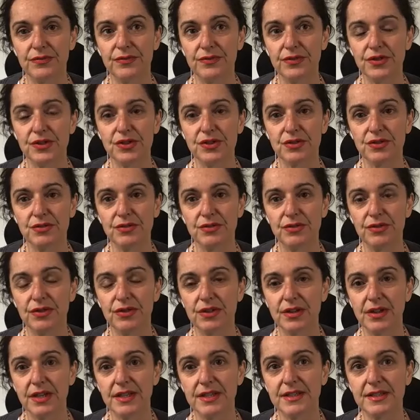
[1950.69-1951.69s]
For
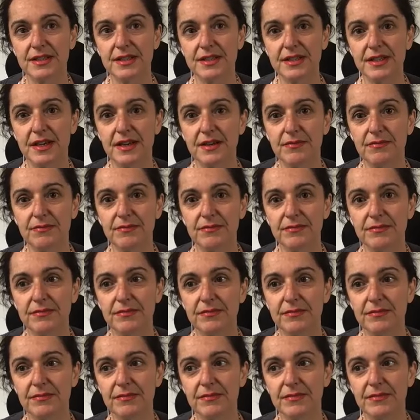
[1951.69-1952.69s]
sure. It's,
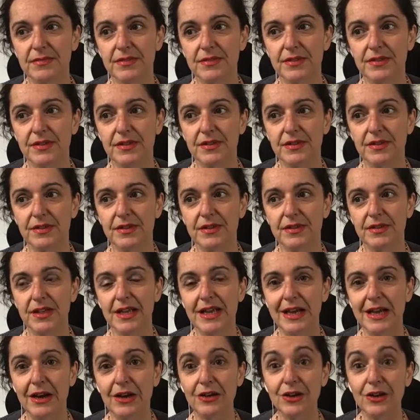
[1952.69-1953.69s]

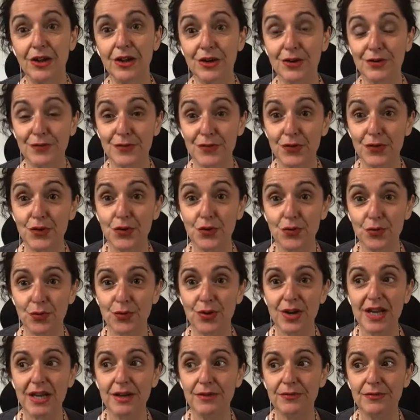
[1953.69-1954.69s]
yeah, a lot of the
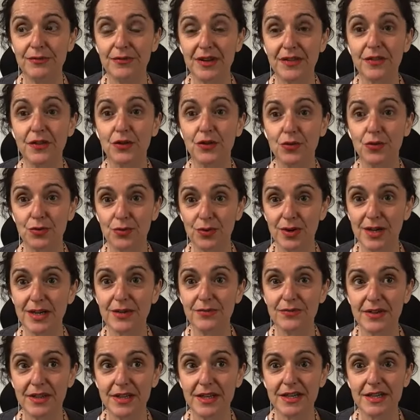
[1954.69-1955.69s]
grief and the
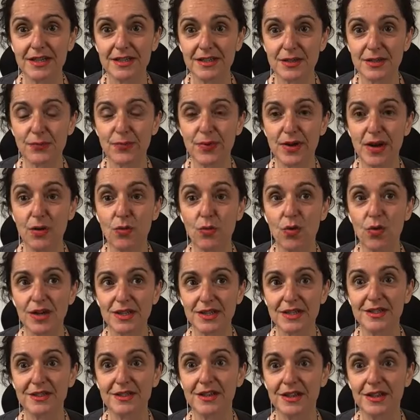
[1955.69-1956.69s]
grieving is about
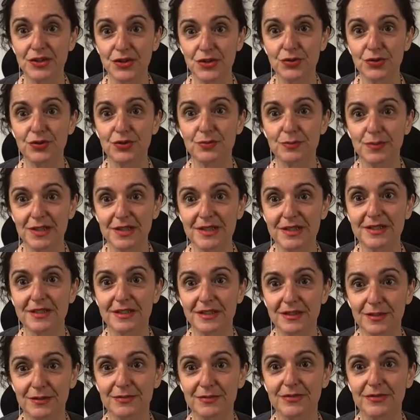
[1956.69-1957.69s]
what did I do to
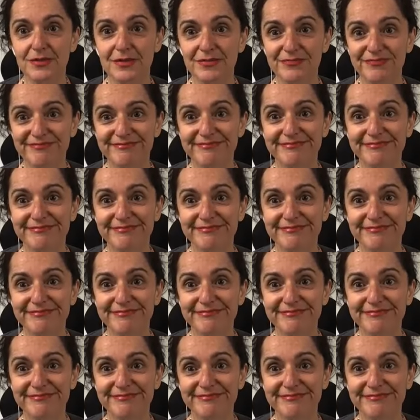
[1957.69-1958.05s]
myself?